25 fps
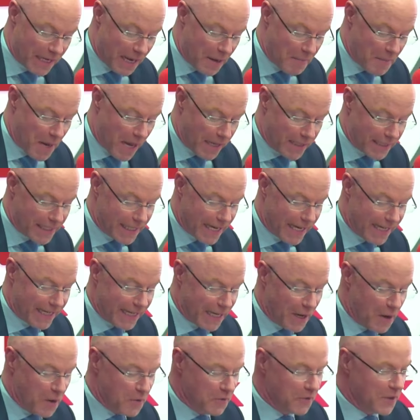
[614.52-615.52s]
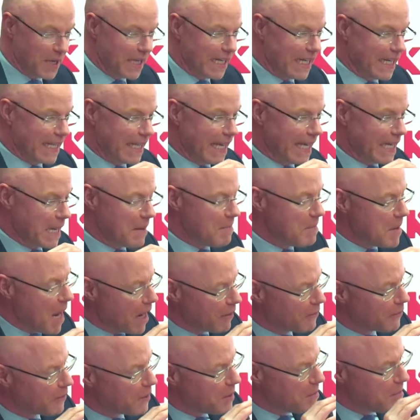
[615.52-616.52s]
I'm not standing over any of that. I'm
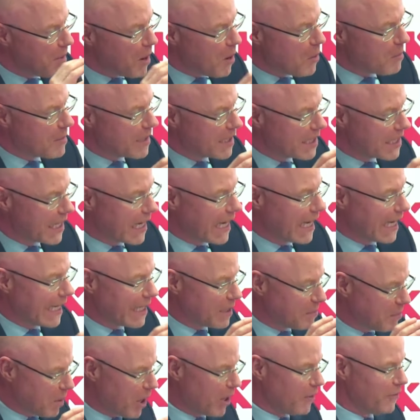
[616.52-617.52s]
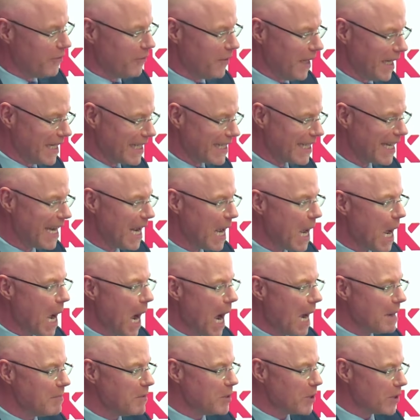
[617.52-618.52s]
not for a moment saying it's perfect.
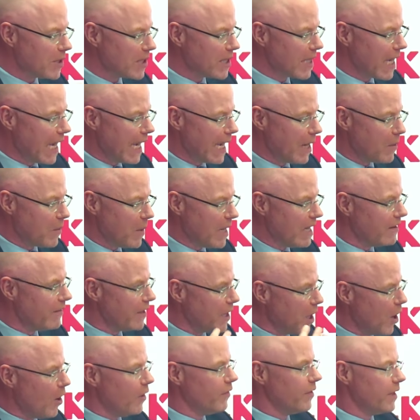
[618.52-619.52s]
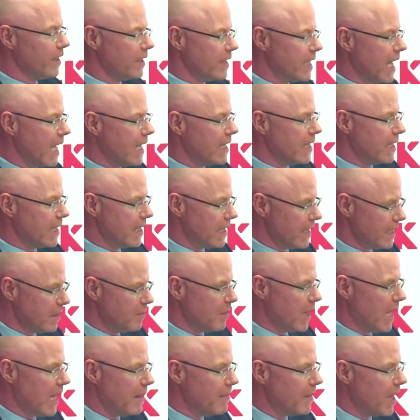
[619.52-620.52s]
I'm just saying we have an awful tendency
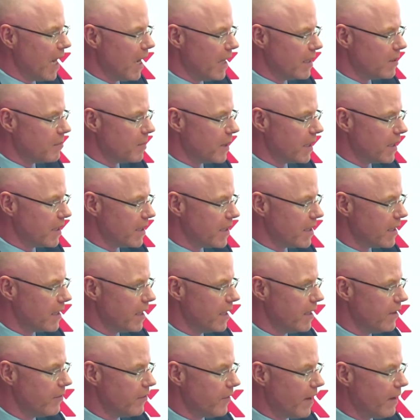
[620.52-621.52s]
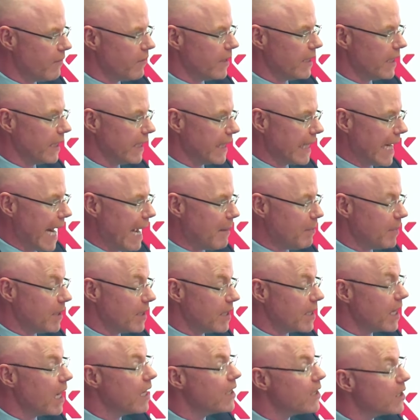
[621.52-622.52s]
to blame the hospitals for everything that
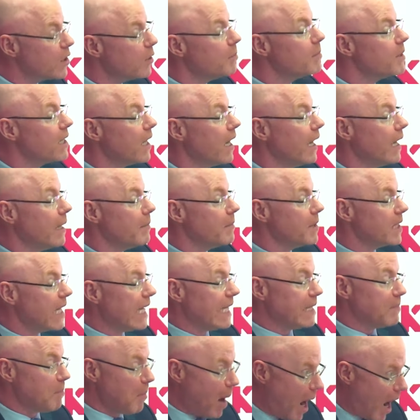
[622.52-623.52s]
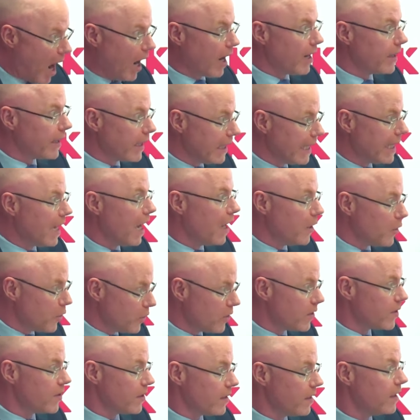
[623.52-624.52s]
happens. Sometimes it's partly on
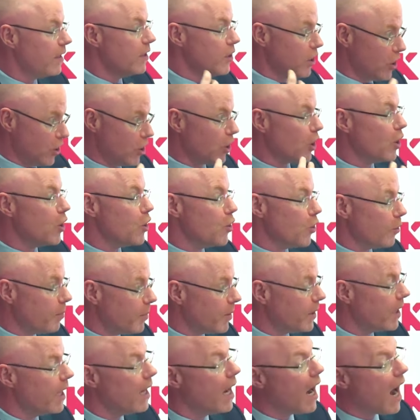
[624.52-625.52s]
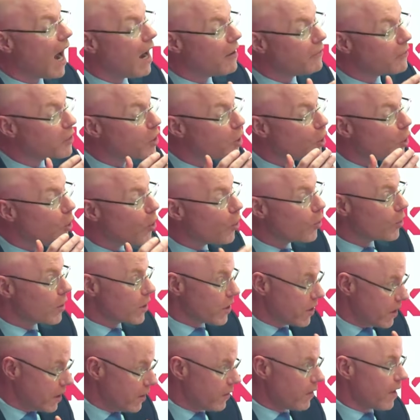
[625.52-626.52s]
us to turn up. Of
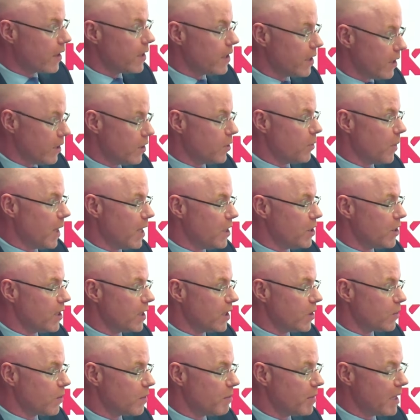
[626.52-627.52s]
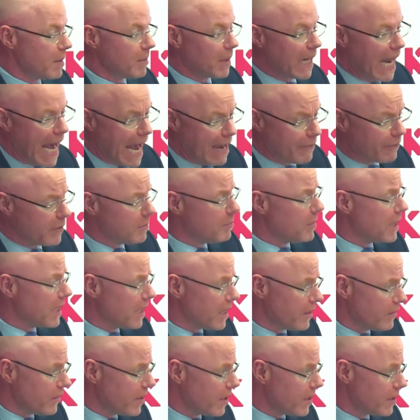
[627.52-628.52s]
course there are situations where people haven't been
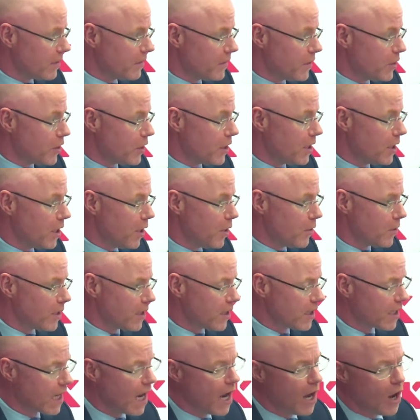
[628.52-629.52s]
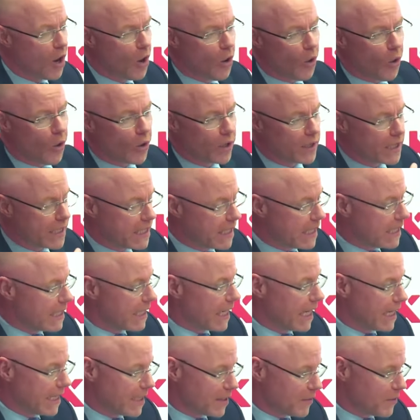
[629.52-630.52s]
given sufficient notice, or the
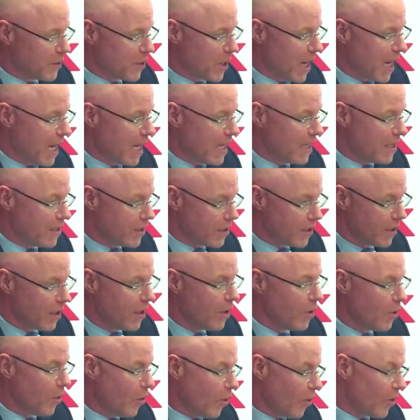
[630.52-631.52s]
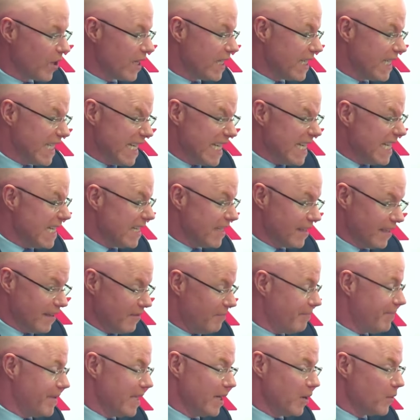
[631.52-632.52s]
details have changed, or indeed
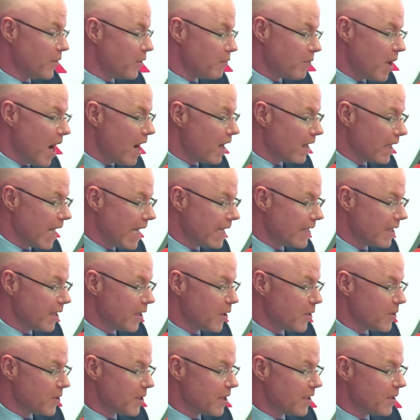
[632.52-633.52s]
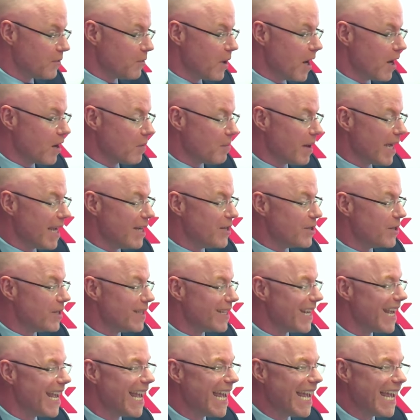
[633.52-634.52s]
the, you know, the wrong letter goes to the wrong
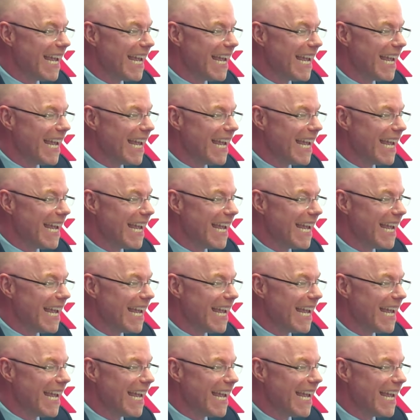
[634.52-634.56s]
patient.